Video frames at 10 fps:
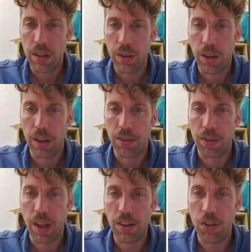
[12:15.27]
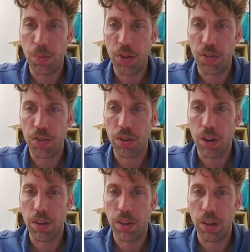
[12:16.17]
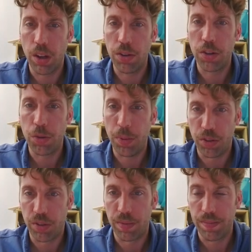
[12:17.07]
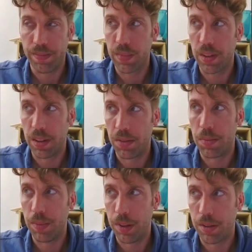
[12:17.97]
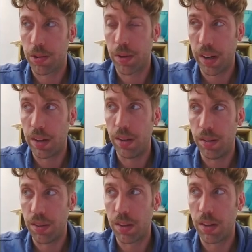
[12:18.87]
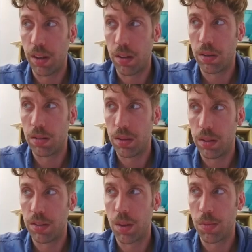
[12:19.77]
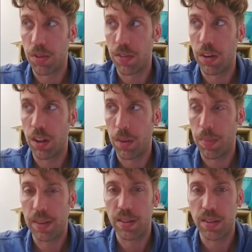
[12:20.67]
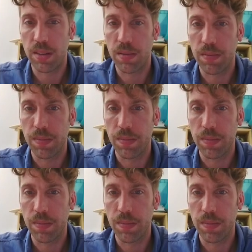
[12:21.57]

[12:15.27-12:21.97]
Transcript: Okay, so that distribution is called the null distribution because it's created using the assumption of the null hypothesis.